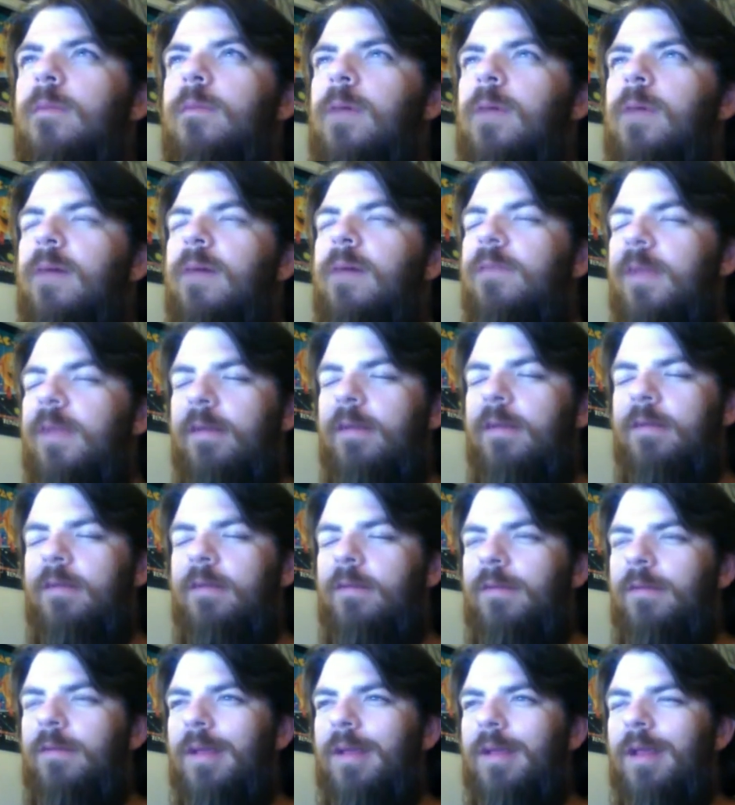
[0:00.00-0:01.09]
conversations.
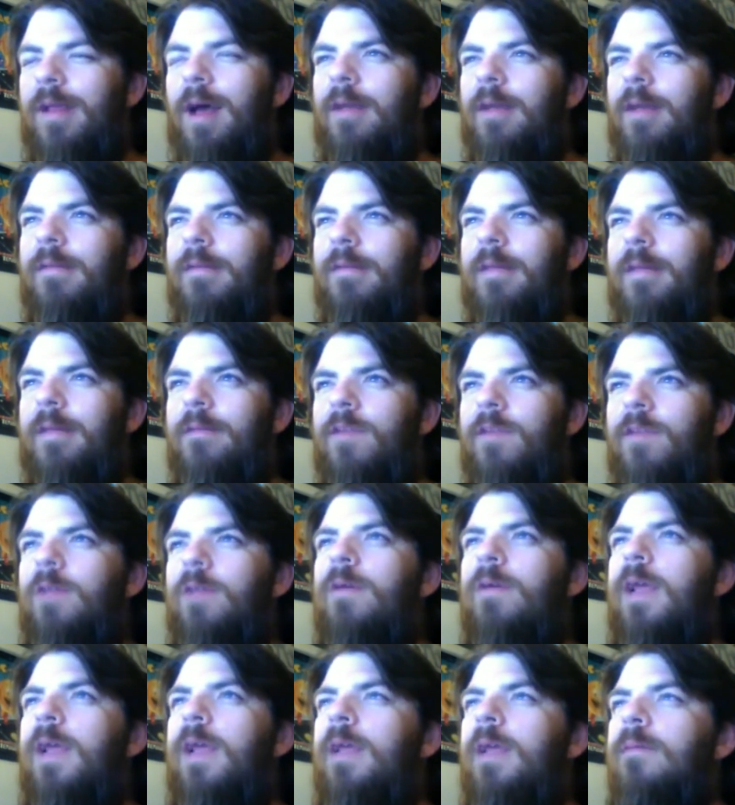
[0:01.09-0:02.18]
Like, no, I just like video
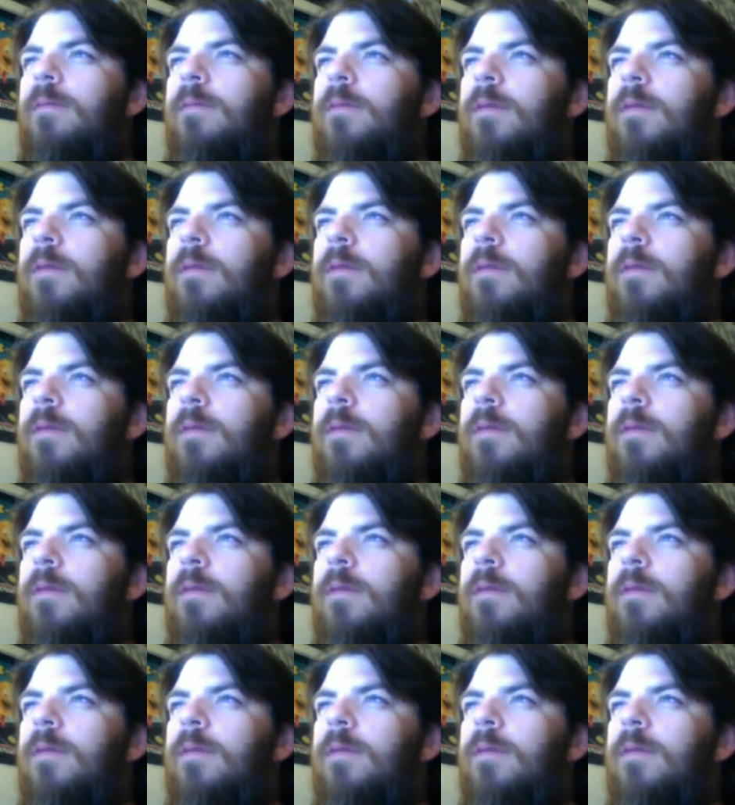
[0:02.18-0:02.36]
games.